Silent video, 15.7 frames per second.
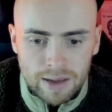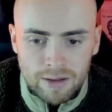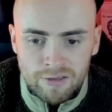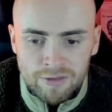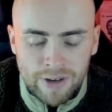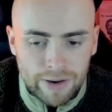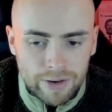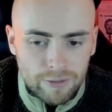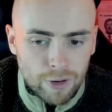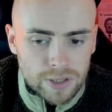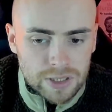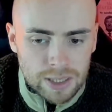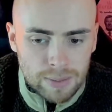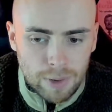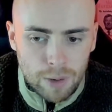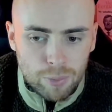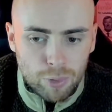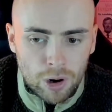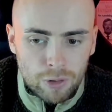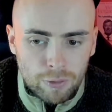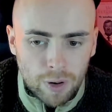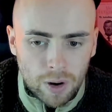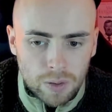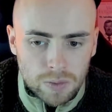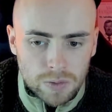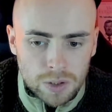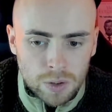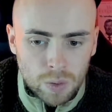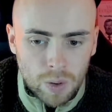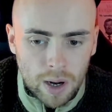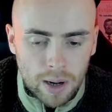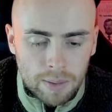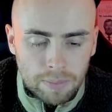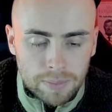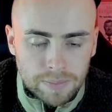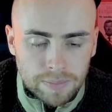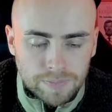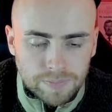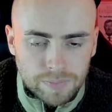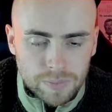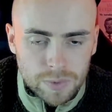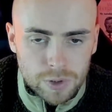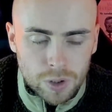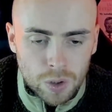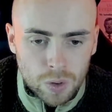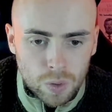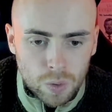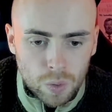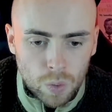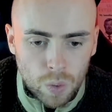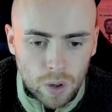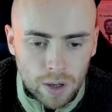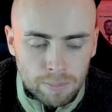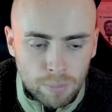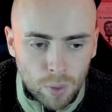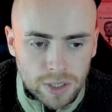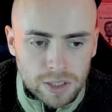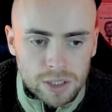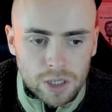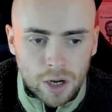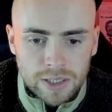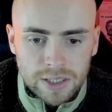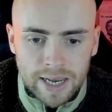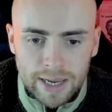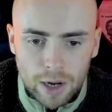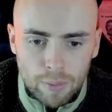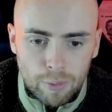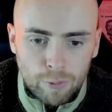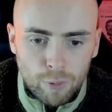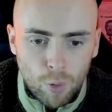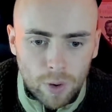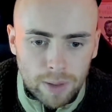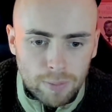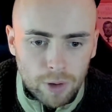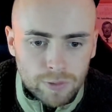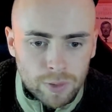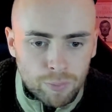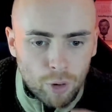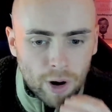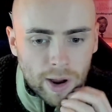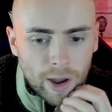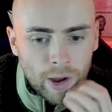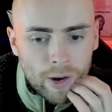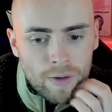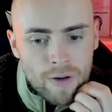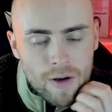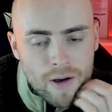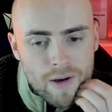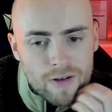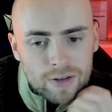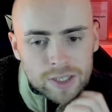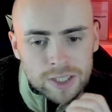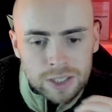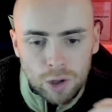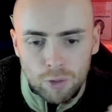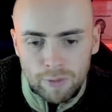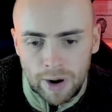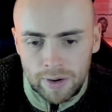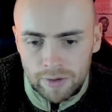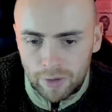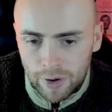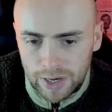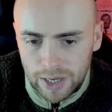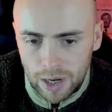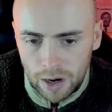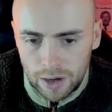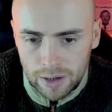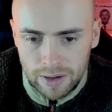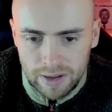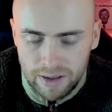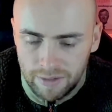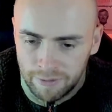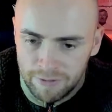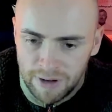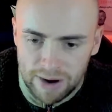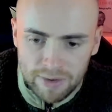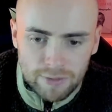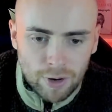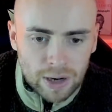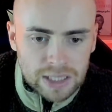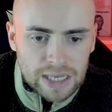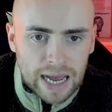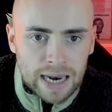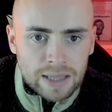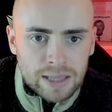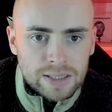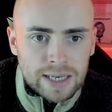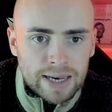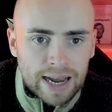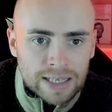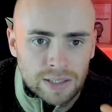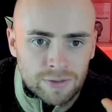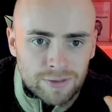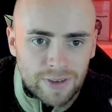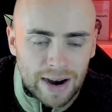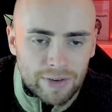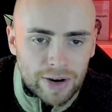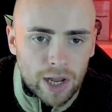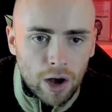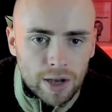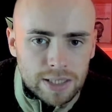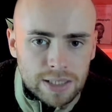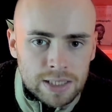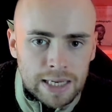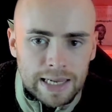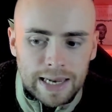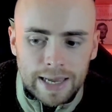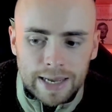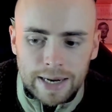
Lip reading: Very, very similar profile to Moises Caicedo before he moved to Brighton. Still very, very young. Very, very talented, has a very high ceiling.